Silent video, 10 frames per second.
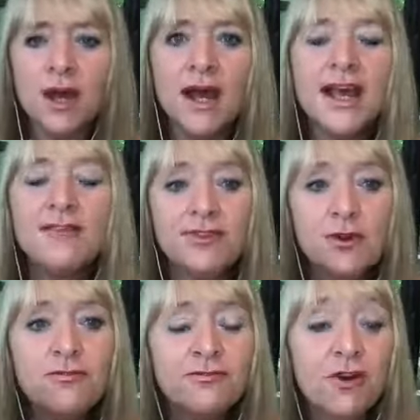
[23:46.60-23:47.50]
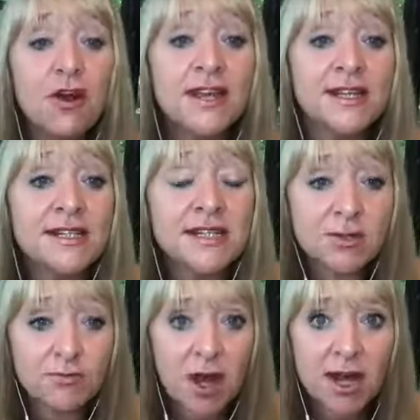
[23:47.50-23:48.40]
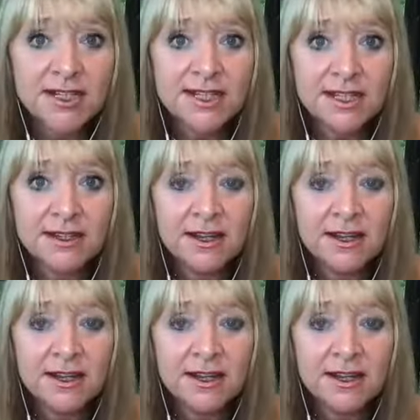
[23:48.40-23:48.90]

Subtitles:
If you're frightened as a person